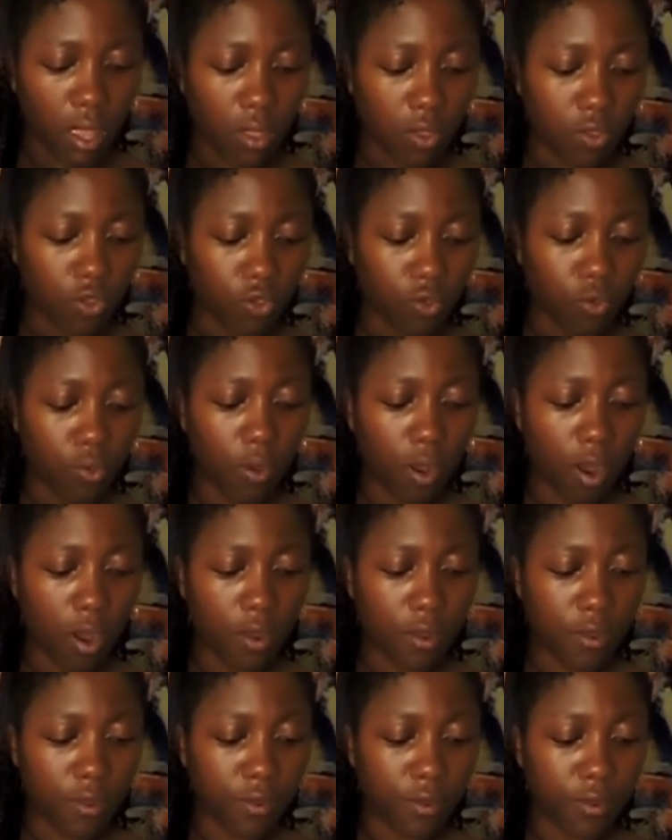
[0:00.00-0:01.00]

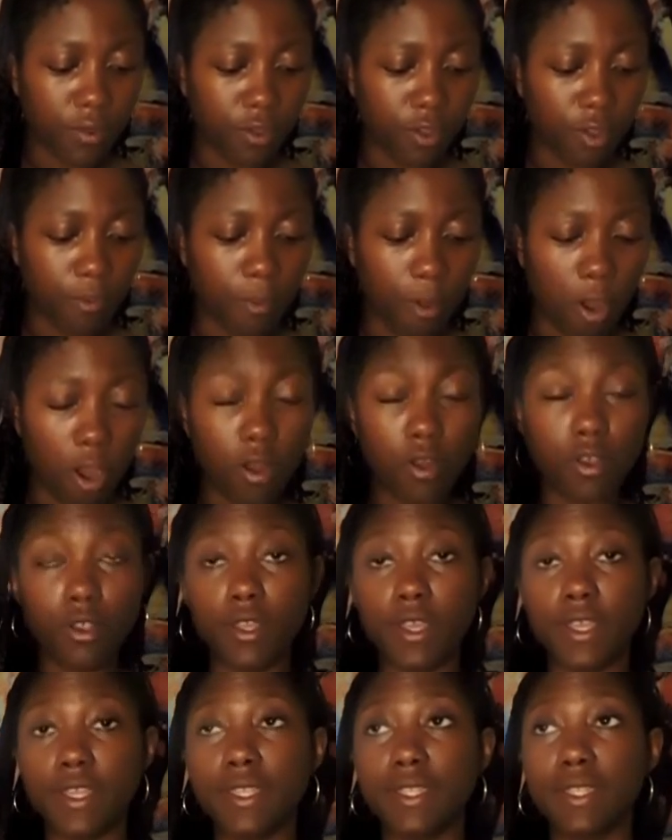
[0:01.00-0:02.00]
Your partner
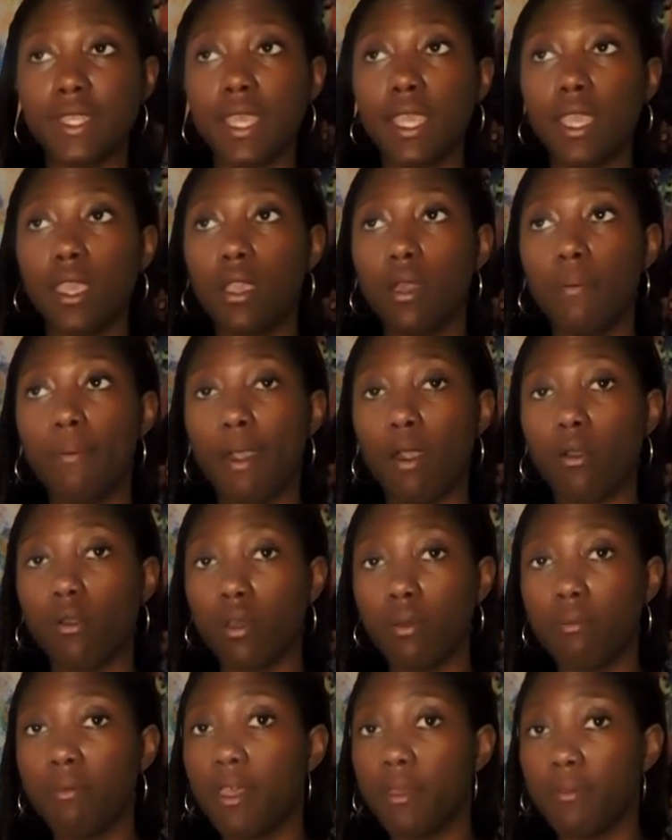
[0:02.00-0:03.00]
is thinking about
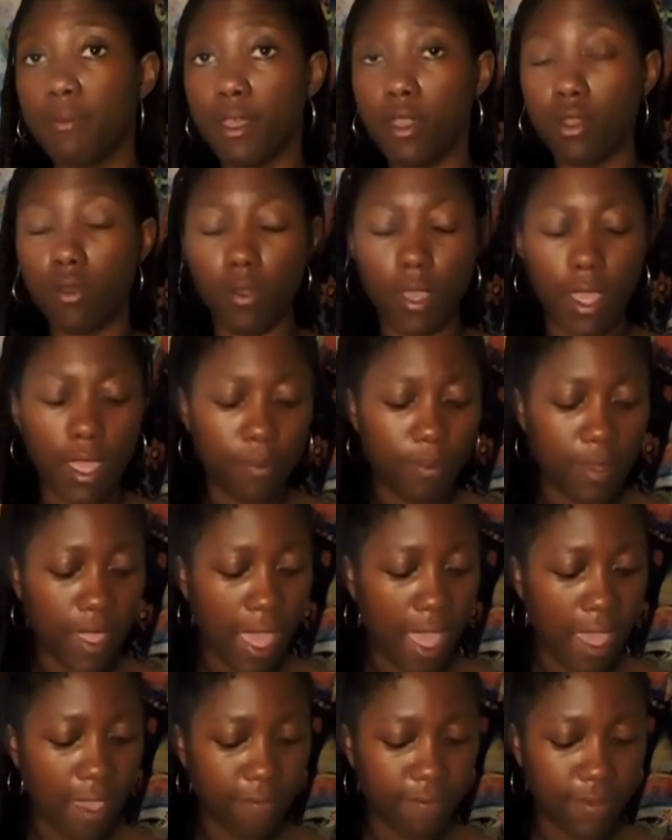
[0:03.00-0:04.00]
commitment, okay? We
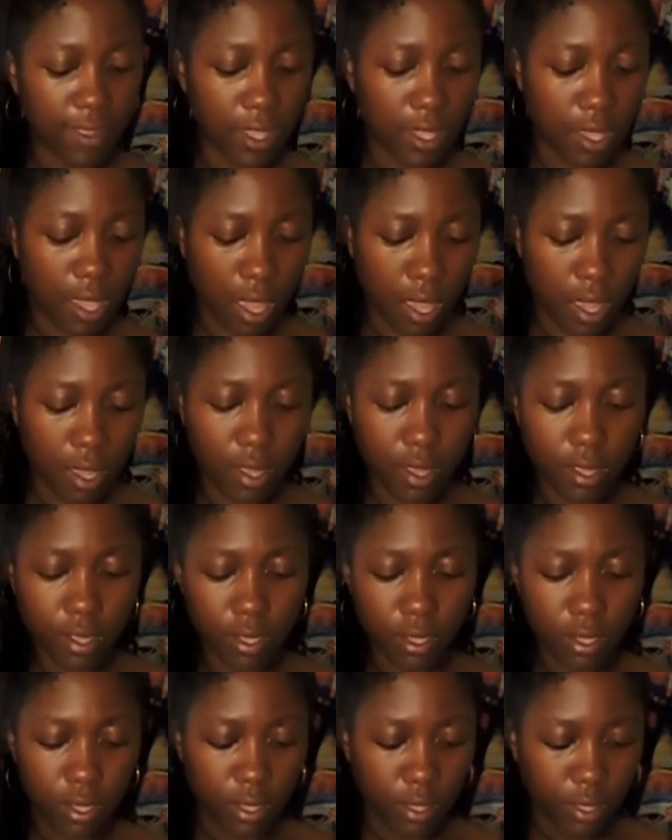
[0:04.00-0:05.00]
have the
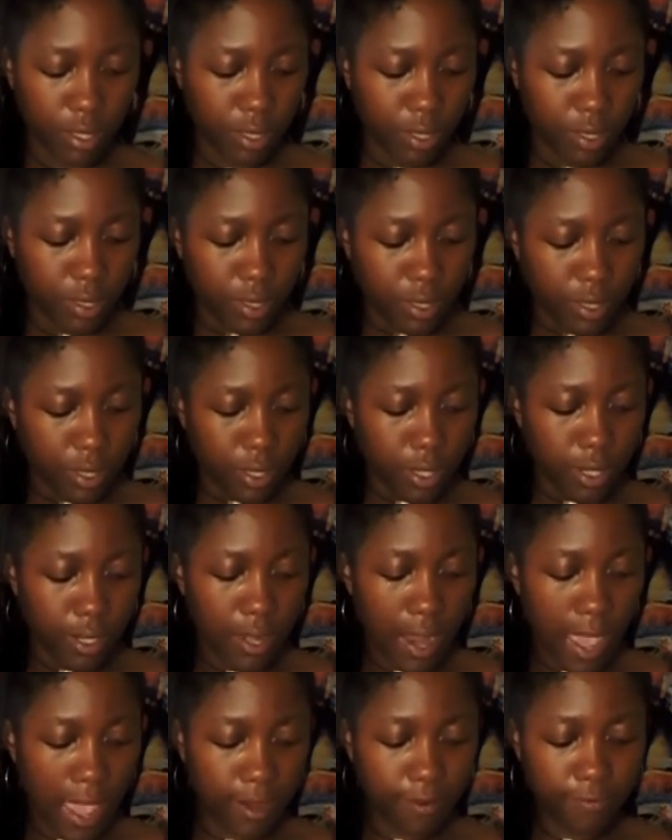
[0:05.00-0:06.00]

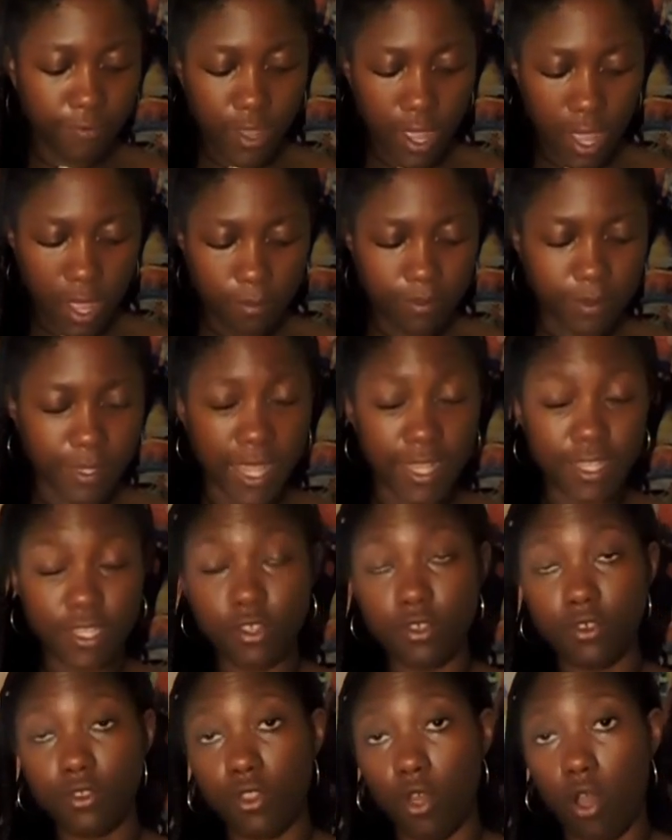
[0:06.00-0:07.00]
Knight of Cups as
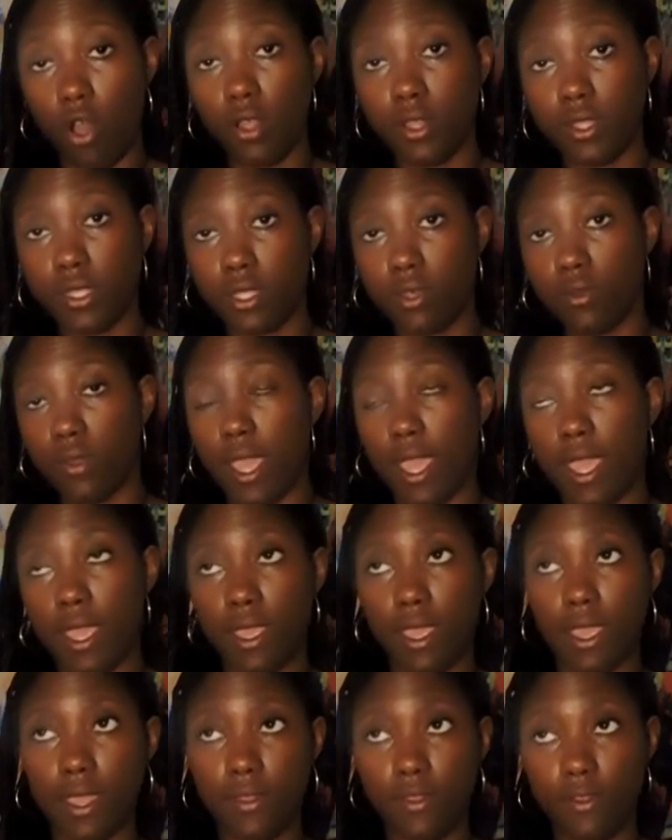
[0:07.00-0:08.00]
their thoughts,
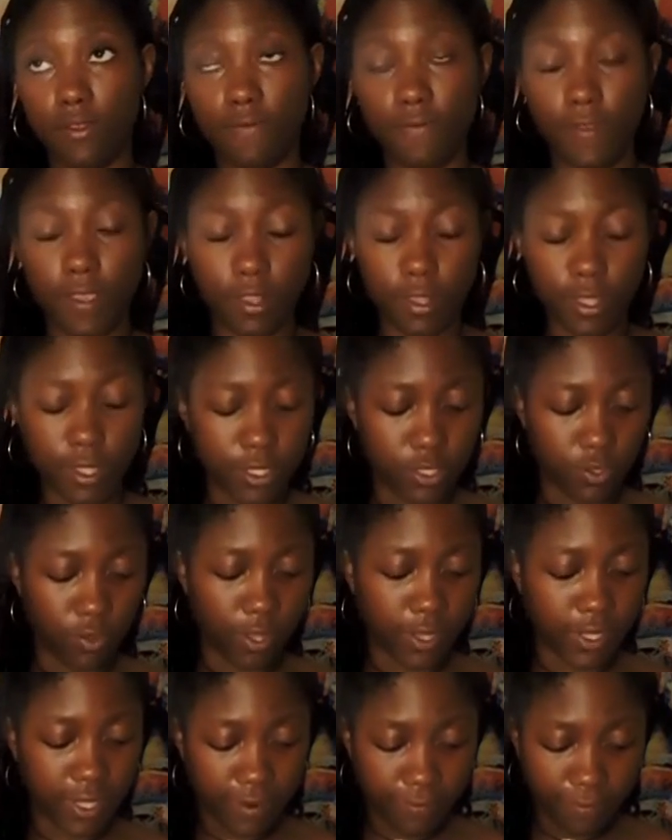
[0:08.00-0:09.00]
okay, and their feelings. So
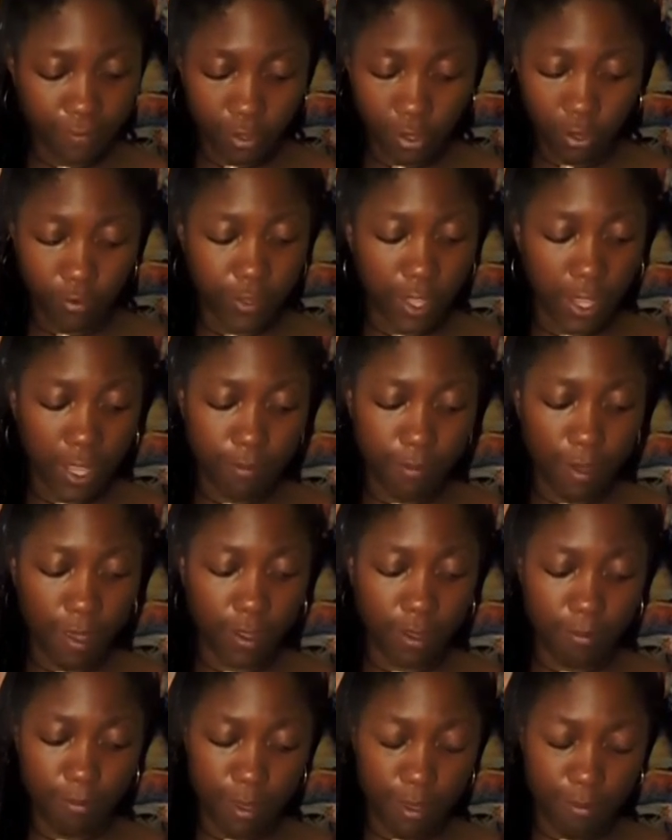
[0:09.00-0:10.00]
they definitely are thinking
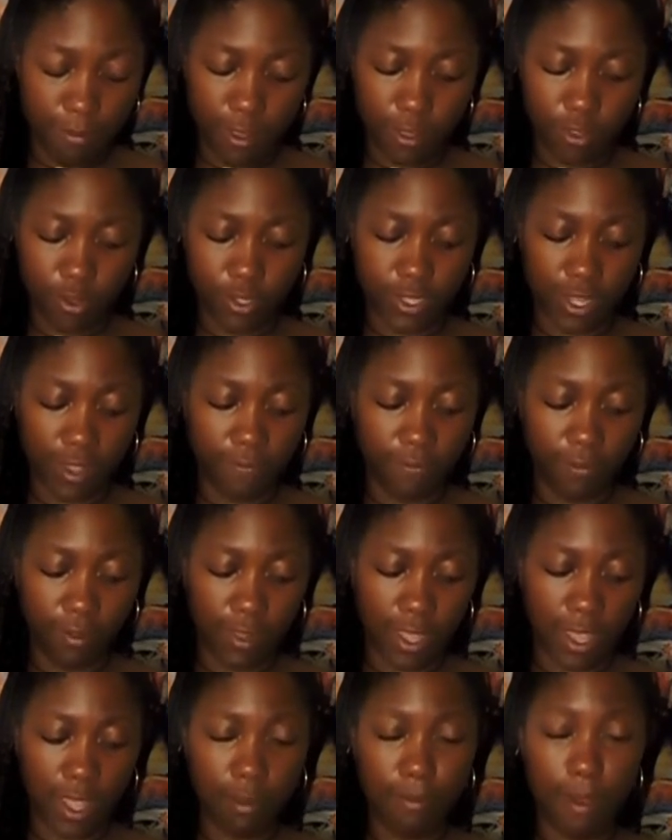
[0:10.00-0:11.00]
about commitment. They're definitely
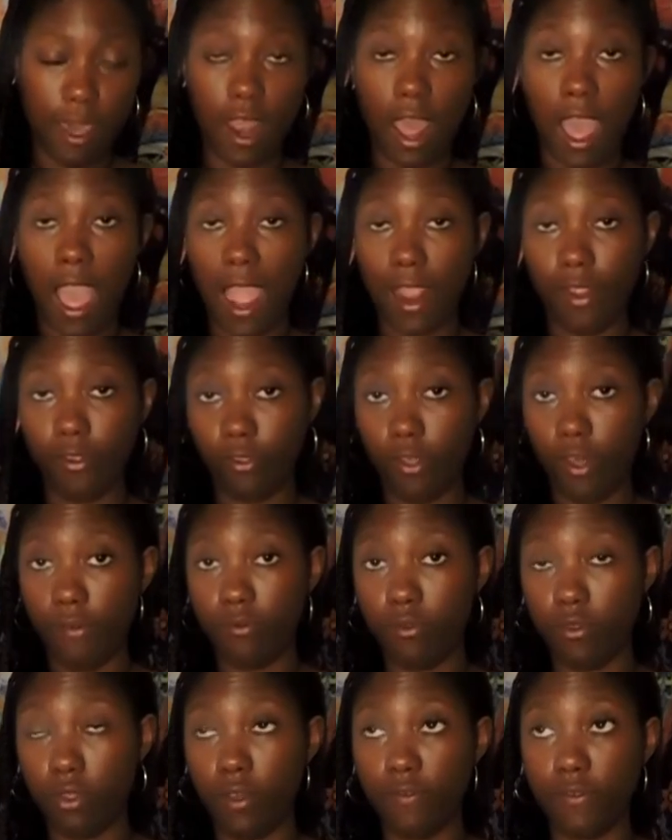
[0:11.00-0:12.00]
thinking about a higher
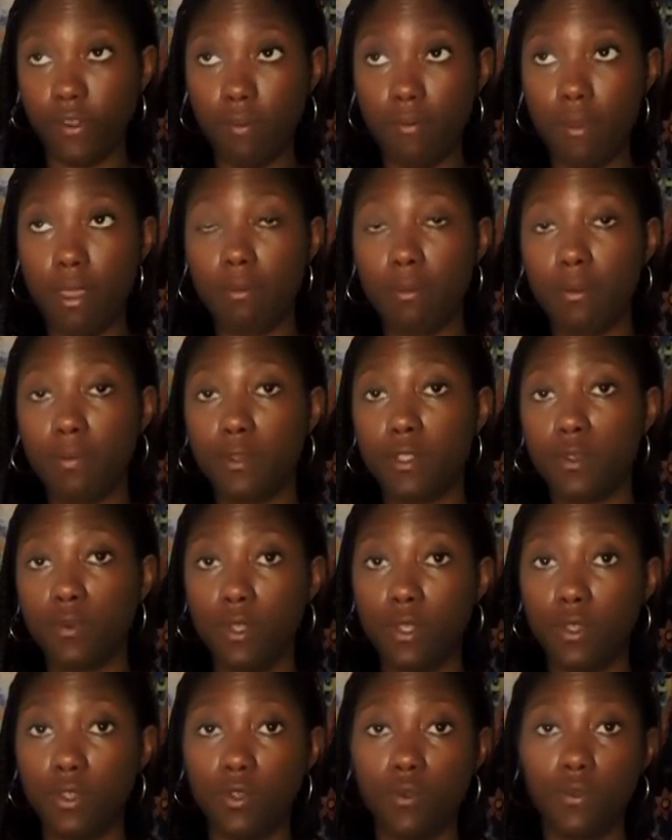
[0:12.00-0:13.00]
level of commitment
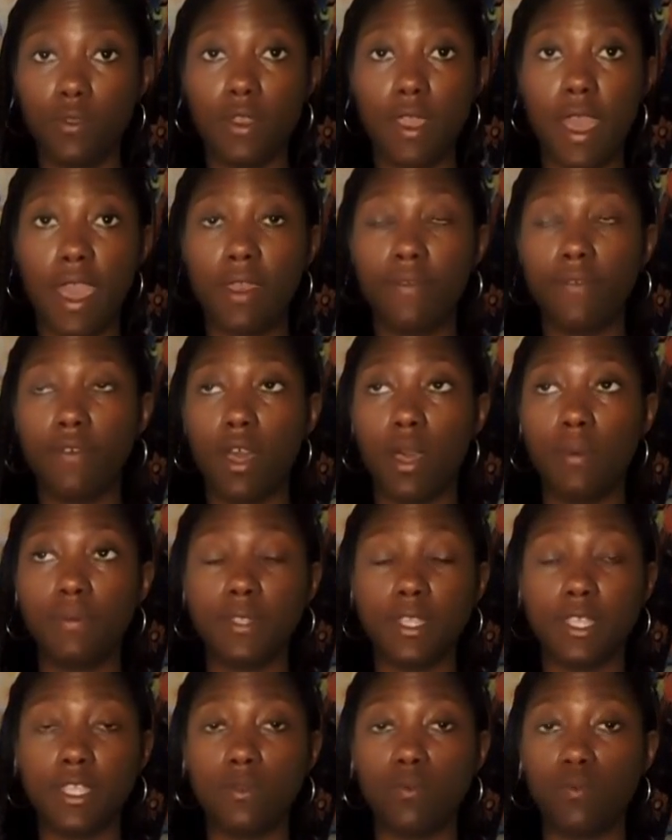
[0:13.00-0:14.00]
between you two. The Knight of
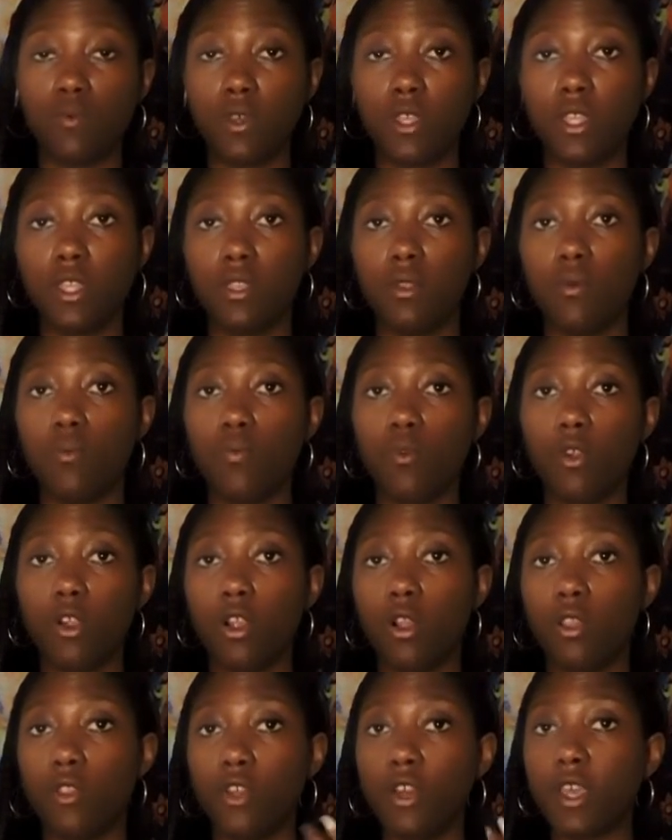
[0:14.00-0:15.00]
Cups is what
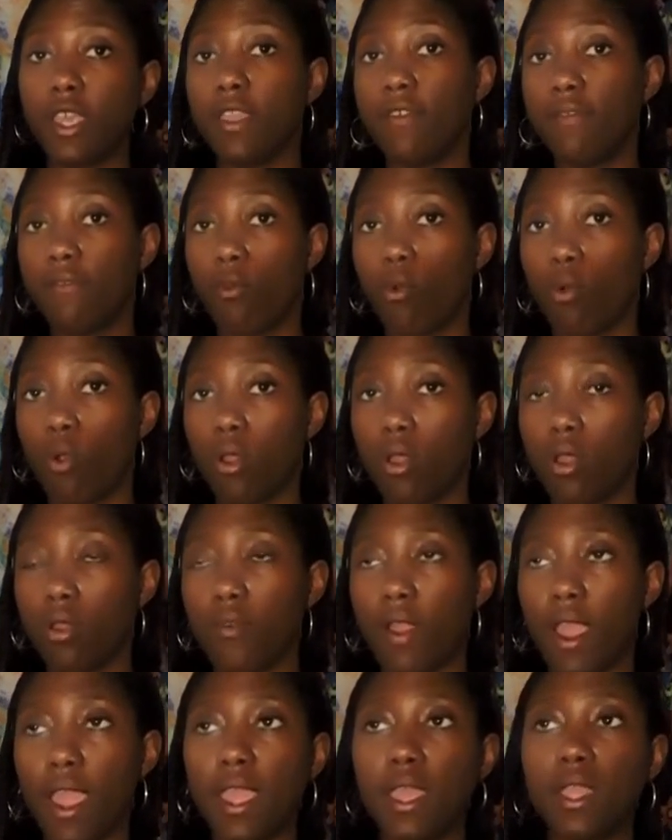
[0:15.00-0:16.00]
we're looking for,
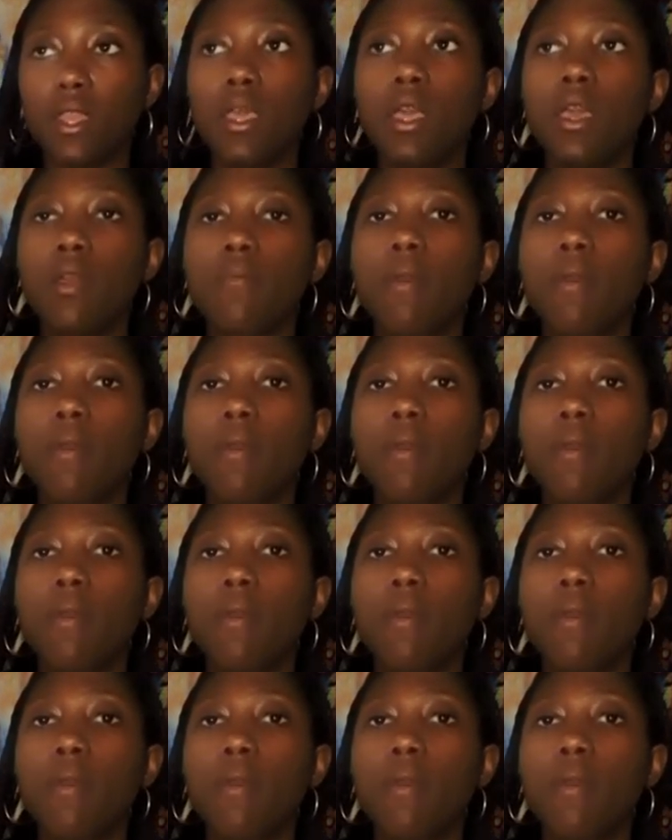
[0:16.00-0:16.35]
right?